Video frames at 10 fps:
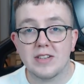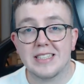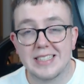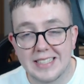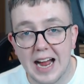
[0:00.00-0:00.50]
a
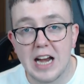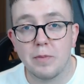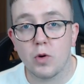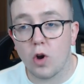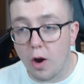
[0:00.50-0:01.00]

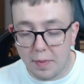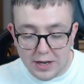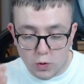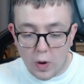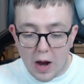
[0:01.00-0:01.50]
sustainable club.
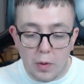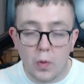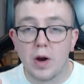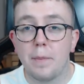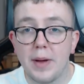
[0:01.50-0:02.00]
That's where we
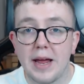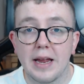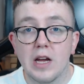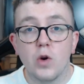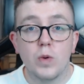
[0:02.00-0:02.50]
want to
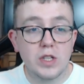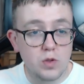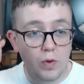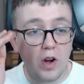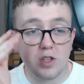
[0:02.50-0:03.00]
be. We
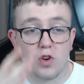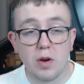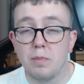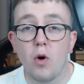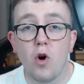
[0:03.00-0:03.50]
we got to
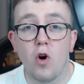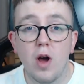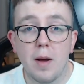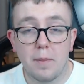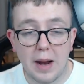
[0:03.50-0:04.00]
sign more
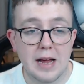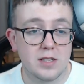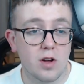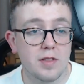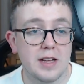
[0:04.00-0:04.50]

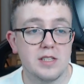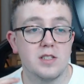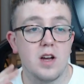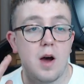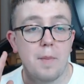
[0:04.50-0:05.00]
players like
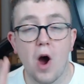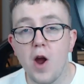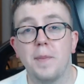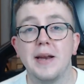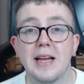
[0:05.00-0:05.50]
this. I'm
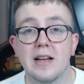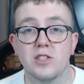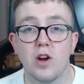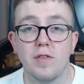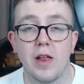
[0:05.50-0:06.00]
hoping it
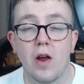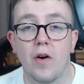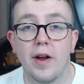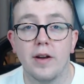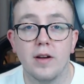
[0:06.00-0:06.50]
gets over the
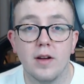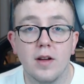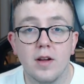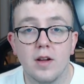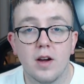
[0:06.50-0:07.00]
line.
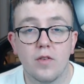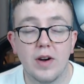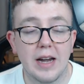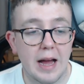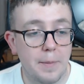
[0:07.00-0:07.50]
I
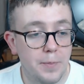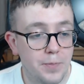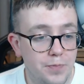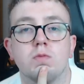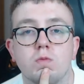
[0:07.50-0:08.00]
really am.
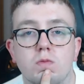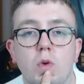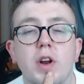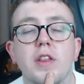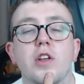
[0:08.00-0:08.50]

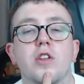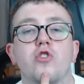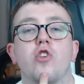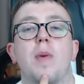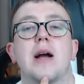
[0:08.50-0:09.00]
One of the other
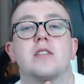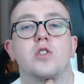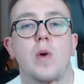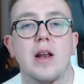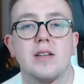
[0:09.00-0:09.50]
drawbacks as well